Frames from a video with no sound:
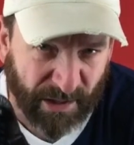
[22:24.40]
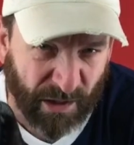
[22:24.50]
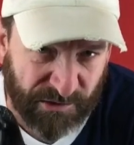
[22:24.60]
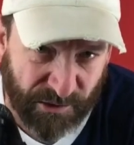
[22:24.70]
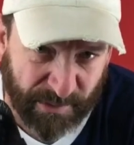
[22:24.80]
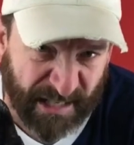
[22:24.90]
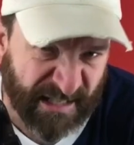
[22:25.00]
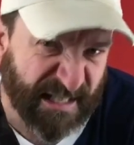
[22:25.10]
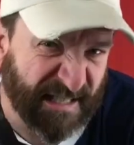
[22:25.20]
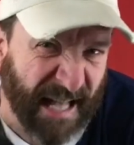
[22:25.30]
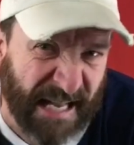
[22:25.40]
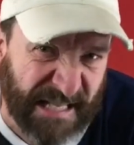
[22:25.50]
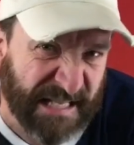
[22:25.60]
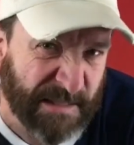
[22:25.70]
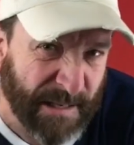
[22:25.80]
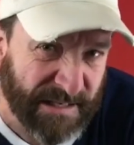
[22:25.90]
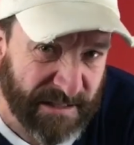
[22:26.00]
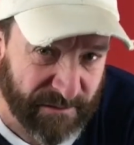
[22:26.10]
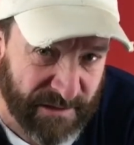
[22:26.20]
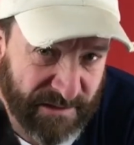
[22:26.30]
but also because it's not as
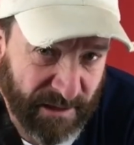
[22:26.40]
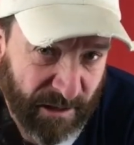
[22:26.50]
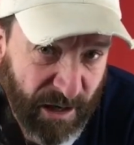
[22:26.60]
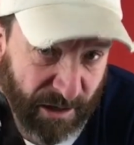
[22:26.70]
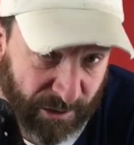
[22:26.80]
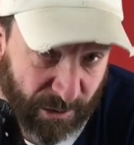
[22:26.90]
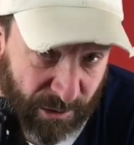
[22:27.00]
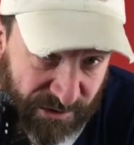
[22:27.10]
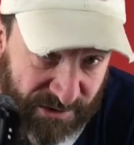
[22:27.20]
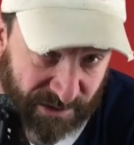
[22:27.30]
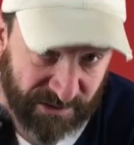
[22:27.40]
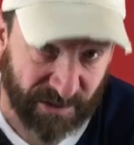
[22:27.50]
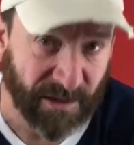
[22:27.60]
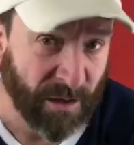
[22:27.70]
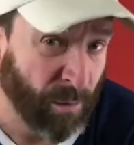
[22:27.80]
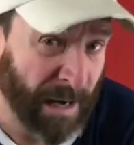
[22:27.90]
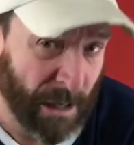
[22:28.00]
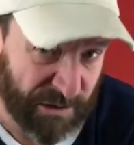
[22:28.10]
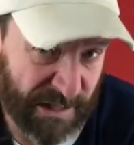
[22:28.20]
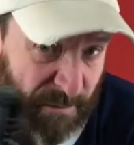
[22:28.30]
expensive as their other holsters.
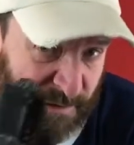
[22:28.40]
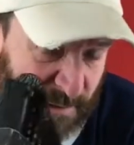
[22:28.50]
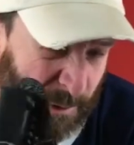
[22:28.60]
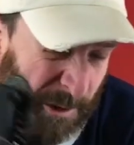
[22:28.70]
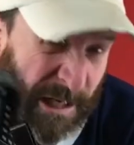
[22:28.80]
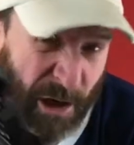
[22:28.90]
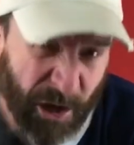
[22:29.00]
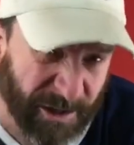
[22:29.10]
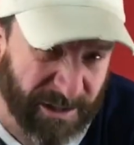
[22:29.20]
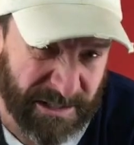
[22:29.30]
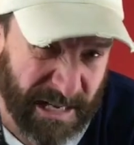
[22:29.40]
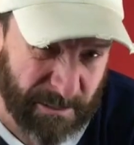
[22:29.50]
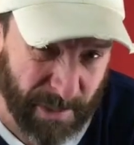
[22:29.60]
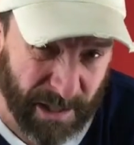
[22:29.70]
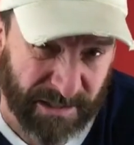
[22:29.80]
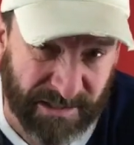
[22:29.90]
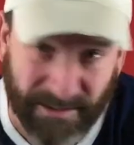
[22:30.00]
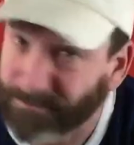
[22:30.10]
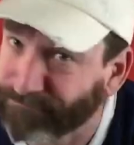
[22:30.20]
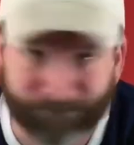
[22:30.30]
Wow, some of them are like
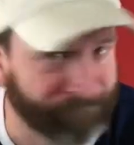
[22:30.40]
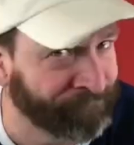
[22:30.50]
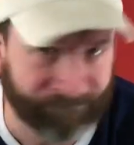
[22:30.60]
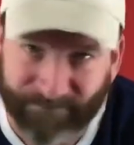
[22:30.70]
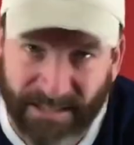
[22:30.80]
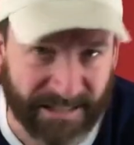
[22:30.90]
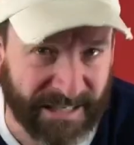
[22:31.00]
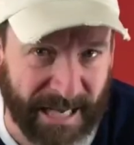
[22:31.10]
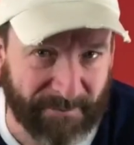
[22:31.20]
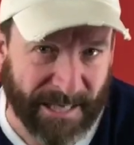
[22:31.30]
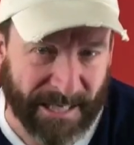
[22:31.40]
$110. Not